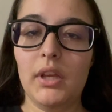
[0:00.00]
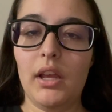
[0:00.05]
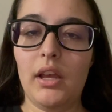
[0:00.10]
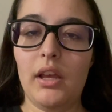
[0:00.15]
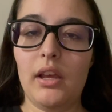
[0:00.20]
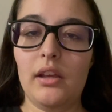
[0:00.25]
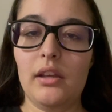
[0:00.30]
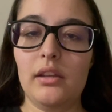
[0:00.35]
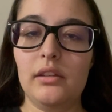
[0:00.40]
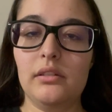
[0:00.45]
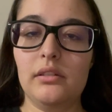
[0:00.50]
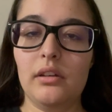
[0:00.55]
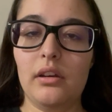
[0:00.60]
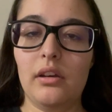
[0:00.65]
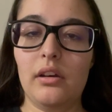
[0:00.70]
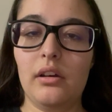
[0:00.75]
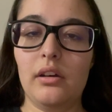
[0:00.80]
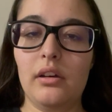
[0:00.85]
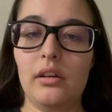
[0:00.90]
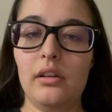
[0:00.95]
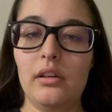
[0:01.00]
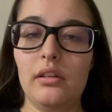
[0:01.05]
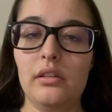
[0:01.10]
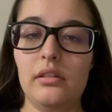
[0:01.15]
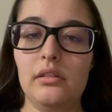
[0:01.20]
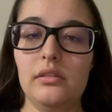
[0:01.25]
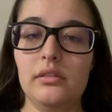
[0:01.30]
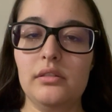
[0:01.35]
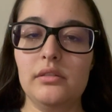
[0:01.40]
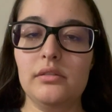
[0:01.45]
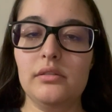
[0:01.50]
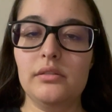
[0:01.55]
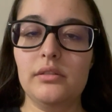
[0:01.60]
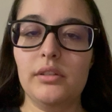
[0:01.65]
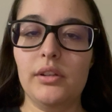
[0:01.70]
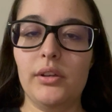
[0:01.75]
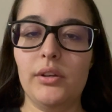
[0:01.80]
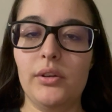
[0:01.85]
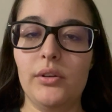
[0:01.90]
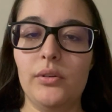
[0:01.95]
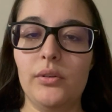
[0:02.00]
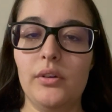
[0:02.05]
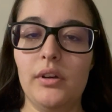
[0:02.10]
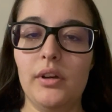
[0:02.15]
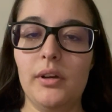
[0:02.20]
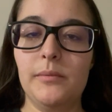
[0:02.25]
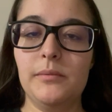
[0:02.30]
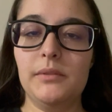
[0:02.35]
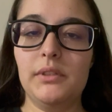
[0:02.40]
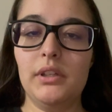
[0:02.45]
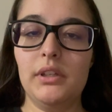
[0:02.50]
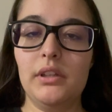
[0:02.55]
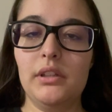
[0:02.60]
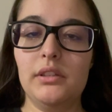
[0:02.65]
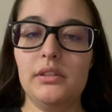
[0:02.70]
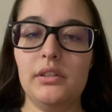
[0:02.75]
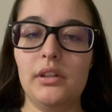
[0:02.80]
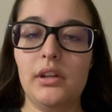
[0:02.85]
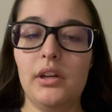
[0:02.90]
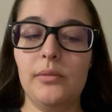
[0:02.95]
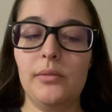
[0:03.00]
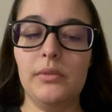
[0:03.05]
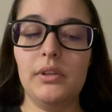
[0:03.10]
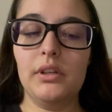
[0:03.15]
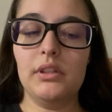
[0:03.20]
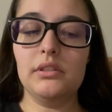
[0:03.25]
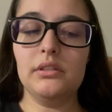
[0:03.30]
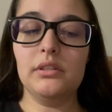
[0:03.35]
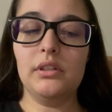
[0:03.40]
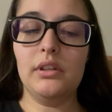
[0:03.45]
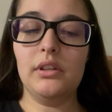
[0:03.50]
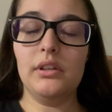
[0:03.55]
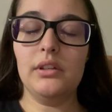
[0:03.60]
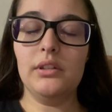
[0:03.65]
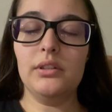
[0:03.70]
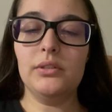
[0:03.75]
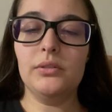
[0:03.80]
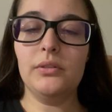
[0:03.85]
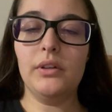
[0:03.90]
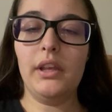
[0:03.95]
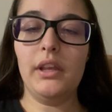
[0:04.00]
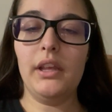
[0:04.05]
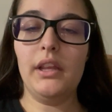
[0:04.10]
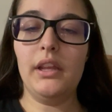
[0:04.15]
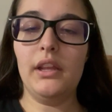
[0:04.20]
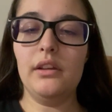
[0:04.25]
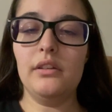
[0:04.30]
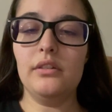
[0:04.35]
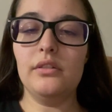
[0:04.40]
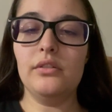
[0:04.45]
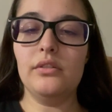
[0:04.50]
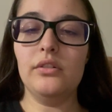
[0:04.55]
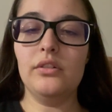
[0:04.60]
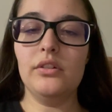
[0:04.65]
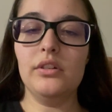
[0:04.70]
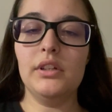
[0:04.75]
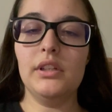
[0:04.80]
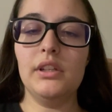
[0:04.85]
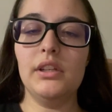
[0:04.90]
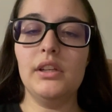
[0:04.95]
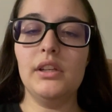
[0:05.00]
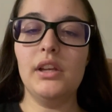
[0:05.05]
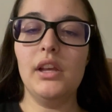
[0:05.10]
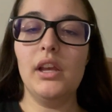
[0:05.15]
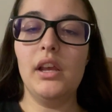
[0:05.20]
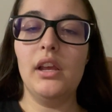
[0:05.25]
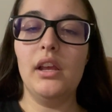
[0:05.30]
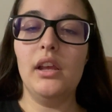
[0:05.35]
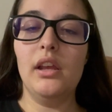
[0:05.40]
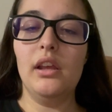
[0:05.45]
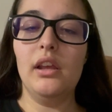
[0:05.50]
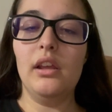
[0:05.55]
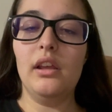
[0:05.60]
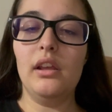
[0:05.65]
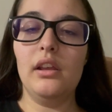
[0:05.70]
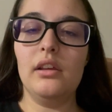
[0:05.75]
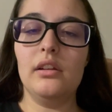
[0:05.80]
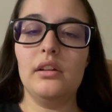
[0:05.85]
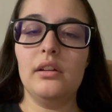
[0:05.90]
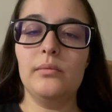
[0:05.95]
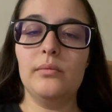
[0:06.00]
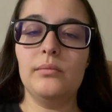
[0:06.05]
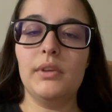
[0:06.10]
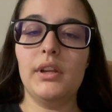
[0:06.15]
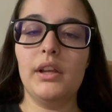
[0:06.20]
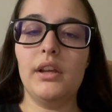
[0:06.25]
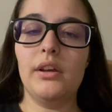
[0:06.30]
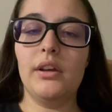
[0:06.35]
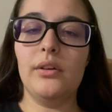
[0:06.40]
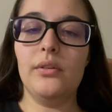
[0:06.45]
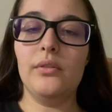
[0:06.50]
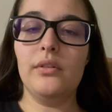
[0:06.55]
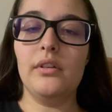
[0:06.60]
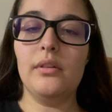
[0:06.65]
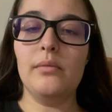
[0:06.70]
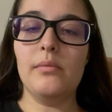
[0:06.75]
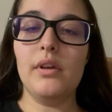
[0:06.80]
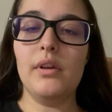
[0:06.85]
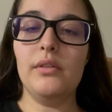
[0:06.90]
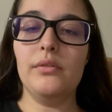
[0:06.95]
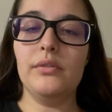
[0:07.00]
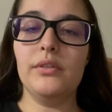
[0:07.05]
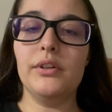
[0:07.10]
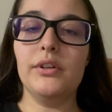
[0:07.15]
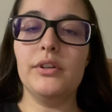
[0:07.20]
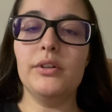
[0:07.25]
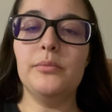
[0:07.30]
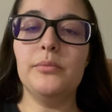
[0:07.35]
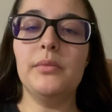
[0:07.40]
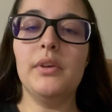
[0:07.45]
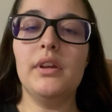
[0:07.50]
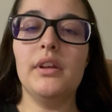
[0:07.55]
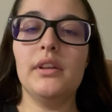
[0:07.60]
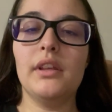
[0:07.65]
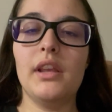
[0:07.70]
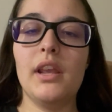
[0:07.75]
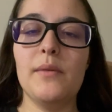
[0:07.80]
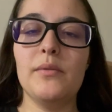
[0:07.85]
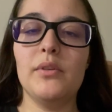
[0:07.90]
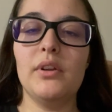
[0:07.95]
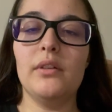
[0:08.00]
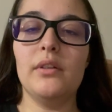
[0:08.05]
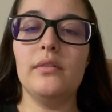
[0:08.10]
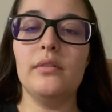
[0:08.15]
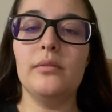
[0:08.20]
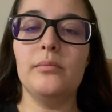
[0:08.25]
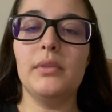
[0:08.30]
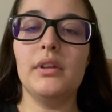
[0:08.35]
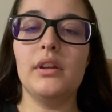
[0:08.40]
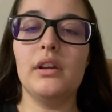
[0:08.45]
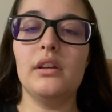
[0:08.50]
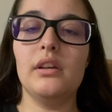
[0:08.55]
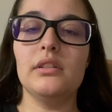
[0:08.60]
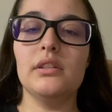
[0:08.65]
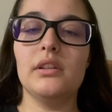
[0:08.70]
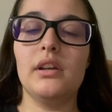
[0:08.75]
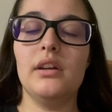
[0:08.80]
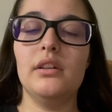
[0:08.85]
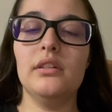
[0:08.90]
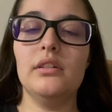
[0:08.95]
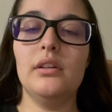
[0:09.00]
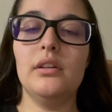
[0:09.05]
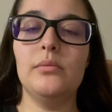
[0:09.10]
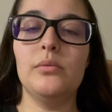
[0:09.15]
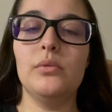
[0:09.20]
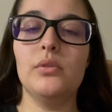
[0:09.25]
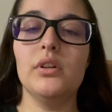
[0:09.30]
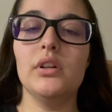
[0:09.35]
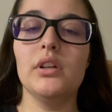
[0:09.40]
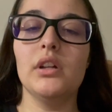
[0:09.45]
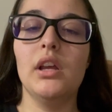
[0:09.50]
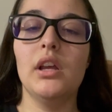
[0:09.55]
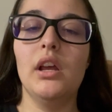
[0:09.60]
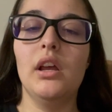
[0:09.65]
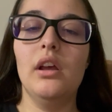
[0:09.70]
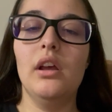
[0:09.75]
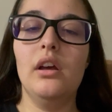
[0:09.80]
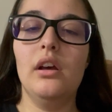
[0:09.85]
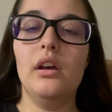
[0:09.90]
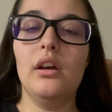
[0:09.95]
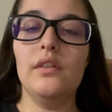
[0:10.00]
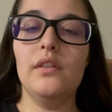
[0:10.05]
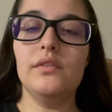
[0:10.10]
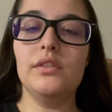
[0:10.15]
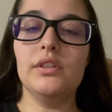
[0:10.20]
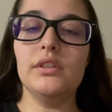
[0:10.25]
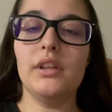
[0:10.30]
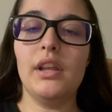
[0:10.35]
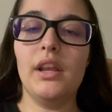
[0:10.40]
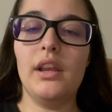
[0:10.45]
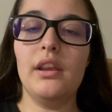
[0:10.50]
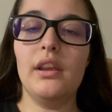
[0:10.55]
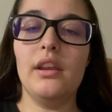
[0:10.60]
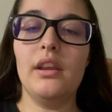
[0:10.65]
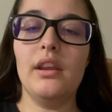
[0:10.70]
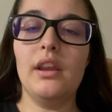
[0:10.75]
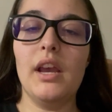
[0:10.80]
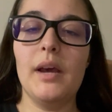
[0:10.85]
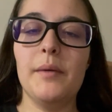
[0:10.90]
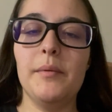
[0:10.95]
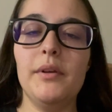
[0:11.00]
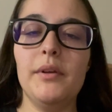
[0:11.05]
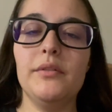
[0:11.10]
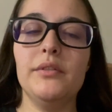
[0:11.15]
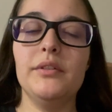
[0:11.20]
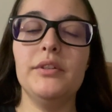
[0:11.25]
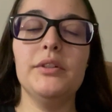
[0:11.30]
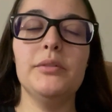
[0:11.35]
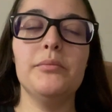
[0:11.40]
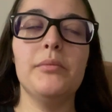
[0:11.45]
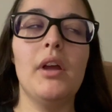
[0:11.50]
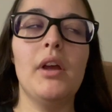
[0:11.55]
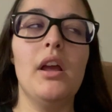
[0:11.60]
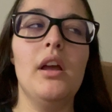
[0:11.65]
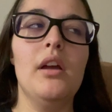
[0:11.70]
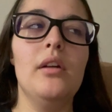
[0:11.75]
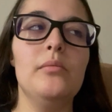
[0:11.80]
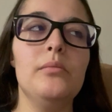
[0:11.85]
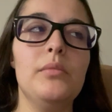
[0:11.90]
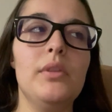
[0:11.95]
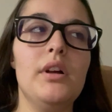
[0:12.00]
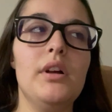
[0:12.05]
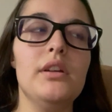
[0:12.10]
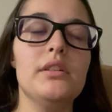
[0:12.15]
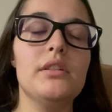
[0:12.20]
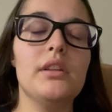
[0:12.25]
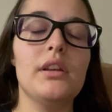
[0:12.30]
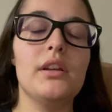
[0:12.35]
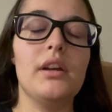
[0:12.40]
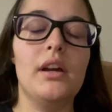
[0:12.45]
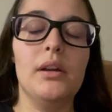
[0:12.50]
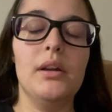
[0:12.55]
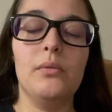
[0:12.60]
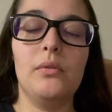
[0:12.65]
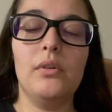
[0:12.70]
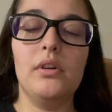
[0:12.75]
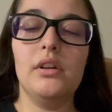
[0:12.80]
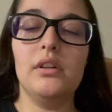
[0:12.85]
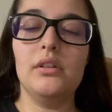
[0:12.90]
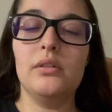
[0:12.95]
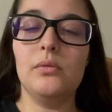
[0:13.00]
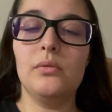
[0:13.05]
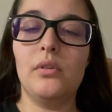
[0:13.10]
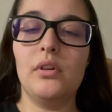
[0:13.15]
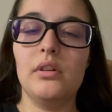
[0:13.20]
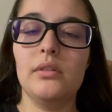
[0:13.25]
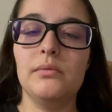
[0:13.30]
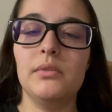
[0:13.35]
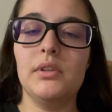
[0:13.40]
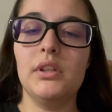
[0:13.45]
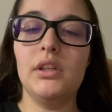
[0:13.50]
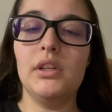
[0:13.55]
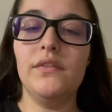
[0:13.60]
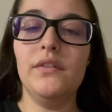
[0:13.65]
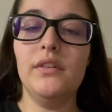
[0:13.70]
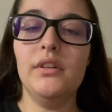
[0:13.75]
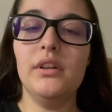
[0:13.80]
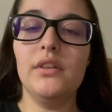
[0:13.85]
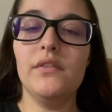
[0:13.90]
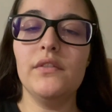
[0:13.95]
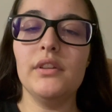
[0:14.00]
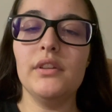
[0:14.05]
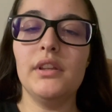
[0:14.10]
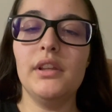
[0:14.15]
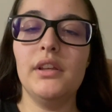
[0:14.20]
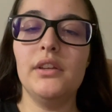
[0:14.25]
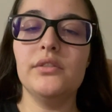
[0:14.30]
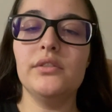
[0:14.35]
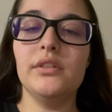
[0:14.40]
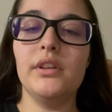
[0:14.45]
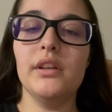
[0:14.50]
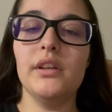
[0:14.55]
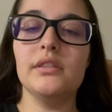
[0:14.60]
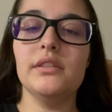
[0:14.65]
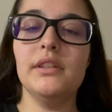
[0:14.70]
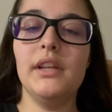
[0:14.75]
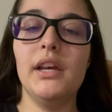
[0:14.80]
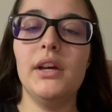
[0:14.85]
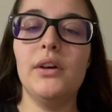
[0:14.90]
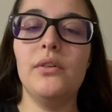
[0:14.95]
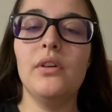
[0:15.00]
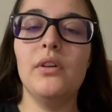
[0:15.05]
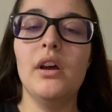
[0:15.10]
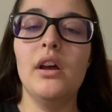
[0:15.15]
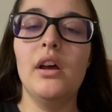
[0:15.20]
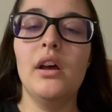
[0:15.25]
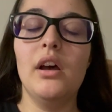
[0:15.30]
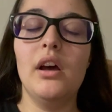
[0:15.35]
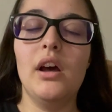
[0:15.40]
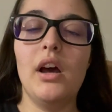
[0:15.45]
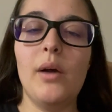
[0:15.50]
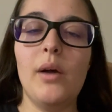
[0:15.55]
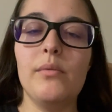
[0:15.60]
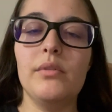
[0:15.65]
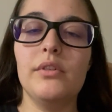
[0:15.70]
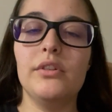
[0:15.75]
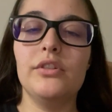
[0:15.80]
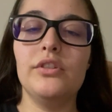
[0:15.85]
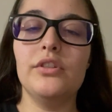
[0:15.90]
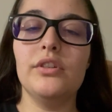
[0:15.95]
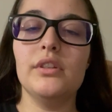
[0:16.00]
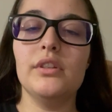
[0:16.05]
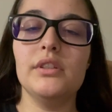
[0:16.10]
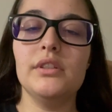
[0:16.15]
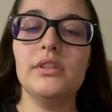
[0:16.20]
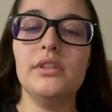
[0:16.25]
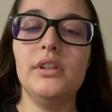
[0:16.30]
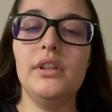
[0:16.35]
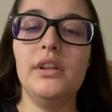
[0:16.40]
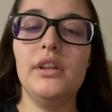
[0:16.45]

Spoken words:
Hey guys, so update time, it is now 8:30, and I'm now in my room. Came to my room because I kind of got bored of just hanging out in my room, Plus, I kind of wanted to watch some TV and everything, so yes, now I'm going to just sit